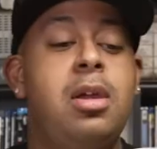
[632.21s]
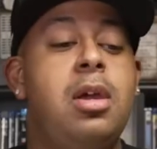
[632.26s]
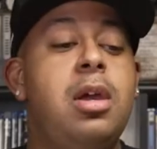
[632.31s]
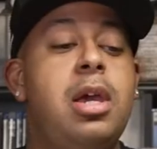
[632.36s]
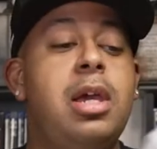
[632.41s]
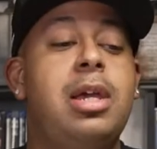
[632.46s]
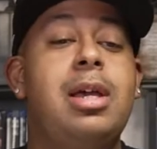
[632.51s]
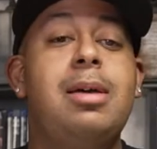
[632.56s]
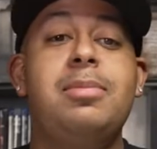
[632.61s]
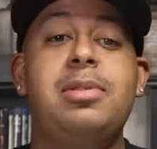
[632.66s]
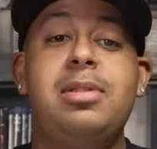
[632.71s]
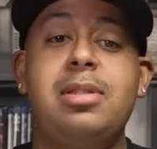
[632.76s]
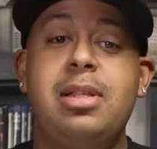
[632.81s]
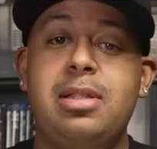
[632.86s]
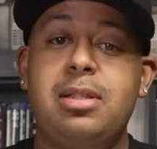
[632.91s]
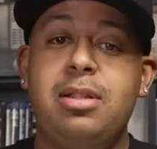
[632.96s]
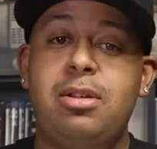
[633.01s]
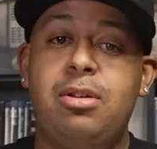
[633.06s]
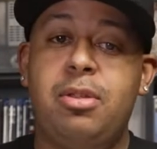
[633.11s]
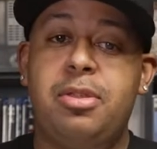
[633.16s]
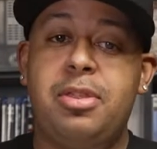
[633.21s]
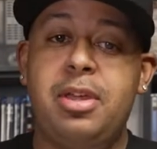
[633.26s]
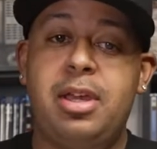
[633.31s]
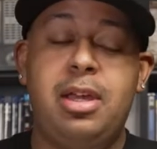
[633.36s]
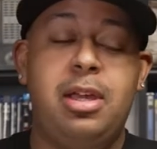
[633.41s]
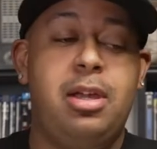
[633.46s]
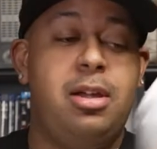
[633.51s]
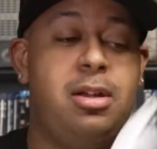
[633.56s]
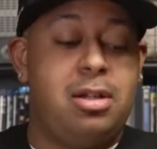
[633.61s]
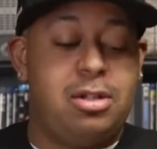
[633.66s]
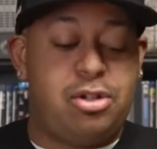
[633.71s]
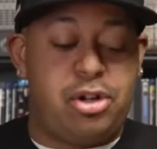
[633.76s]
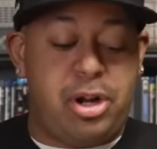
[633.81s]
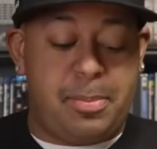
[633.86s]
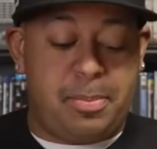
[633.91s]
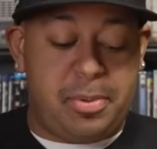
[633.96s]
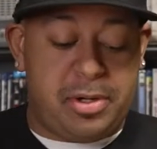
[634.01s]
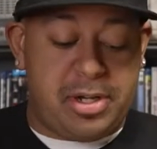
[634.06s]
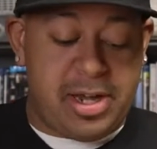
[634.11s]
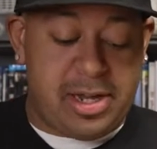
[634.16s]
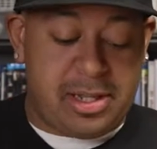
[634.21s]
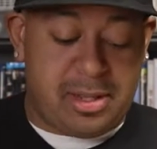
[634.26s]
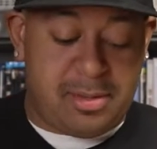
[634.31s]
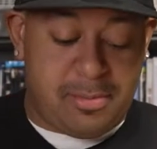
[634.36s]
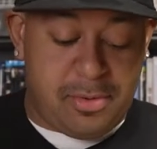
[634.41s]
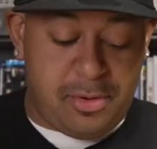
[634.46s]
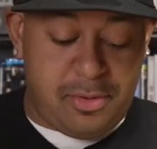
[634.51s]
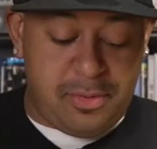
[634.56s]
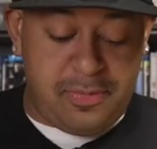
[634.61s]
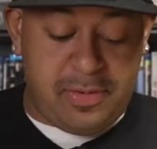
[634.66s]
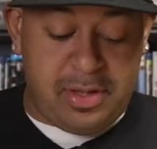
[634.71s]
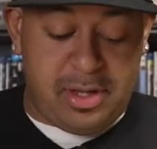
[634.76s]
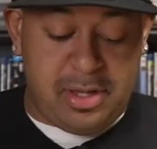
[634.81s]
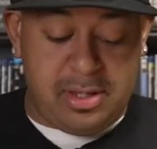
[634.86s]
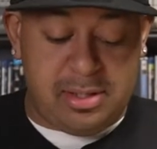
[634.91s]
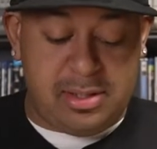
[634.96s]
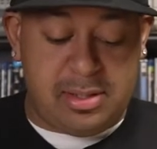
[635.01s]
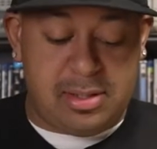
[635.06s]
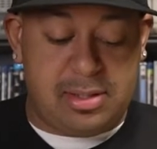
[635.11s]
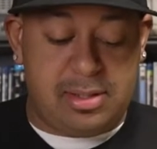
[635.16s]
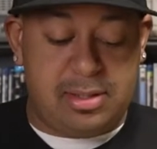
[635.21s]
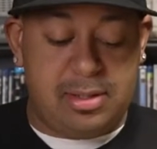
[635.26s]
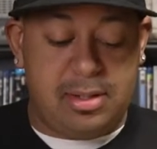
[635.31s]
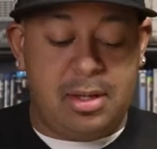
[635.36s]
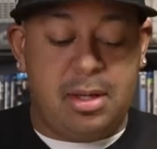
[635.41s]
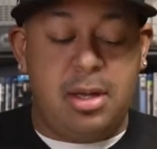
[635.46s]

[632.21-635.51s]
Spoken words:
It comes in this little thing here to try to protect the movies.